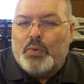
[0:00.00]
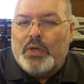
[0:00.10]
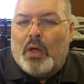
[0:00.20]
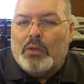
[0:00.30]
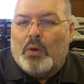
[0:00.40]

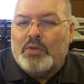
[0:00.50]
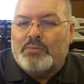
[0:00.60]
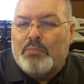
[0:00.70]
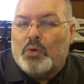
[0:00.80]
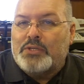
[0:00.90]
we all know
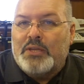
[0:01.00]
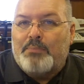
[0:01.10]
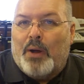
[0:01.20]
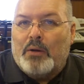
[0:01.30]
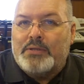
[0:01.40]
is mostly
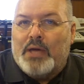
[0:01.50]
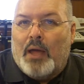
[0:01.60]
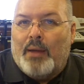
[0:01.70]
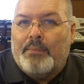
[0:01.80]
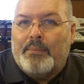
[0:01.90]

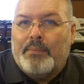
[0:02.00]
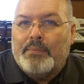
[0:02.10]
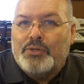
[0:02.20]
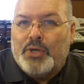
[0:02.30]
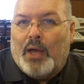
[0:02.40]
part-time
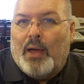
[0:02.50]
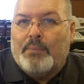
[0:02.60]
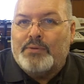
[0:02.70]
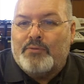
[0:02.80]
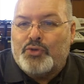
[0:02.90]

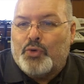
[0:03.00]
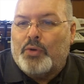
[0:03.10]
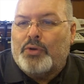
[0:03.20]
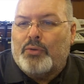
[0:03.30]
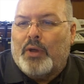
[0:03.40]
jobs of
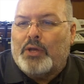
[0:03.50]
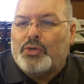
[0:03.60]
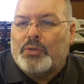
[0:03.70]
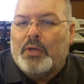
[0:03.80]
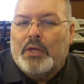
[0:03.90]
short
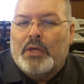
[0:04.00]
duration,